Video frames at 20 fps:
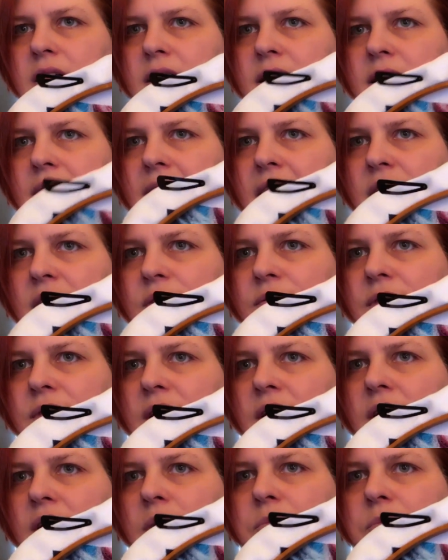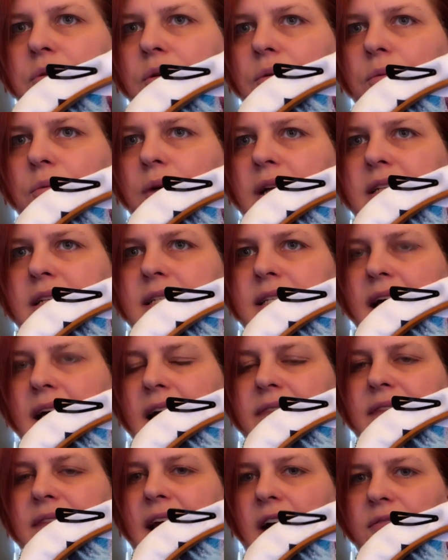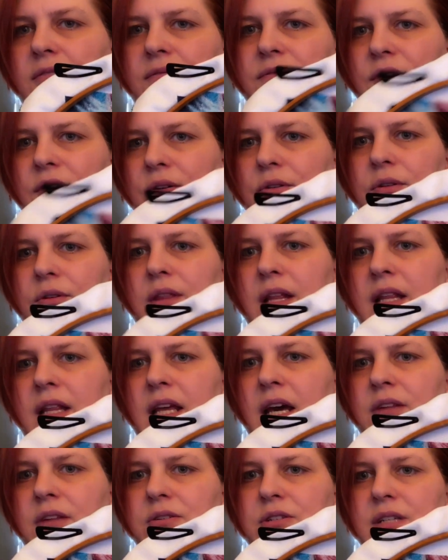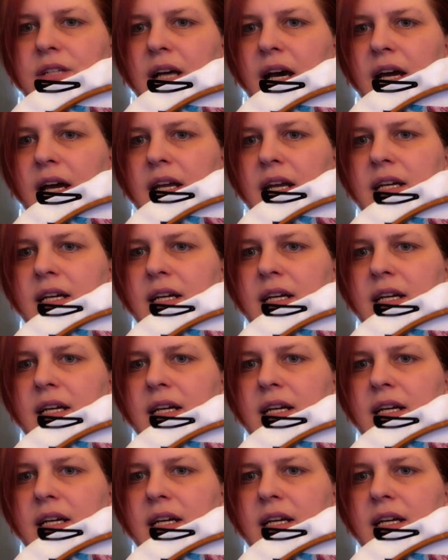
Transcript: Like I don't figure I'll pull one side down further than the other side.